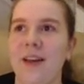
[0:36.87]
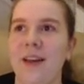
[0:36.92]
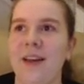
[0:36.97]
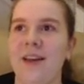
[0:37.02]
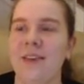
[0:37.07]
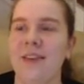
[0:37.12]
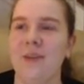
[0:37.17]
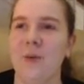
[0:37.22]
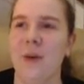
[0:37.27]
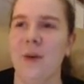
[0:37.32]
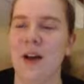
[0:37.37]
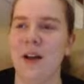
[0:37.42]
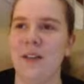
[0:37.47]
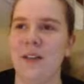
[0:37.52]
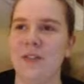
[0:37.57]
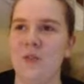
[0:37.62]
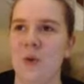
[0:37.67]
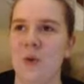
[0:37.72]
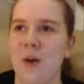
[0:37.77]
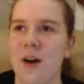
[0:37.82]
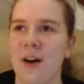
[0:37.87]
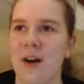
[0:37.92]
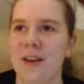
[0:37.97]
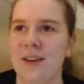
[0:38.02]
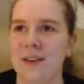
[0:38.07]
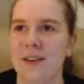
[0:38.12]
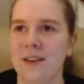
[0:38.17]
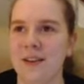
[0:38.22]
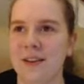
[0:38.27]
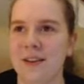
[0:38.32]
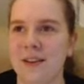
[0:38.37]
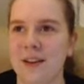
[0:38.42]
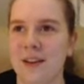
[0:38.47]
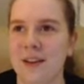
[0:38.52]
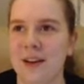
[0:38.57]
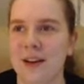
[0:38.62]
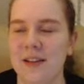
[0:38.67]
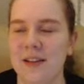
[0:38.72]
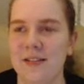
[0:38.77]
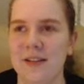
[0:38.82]
Here's a riot squad.
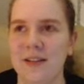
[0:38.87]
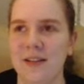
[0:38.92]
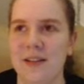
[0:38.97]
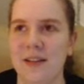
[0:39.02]
I see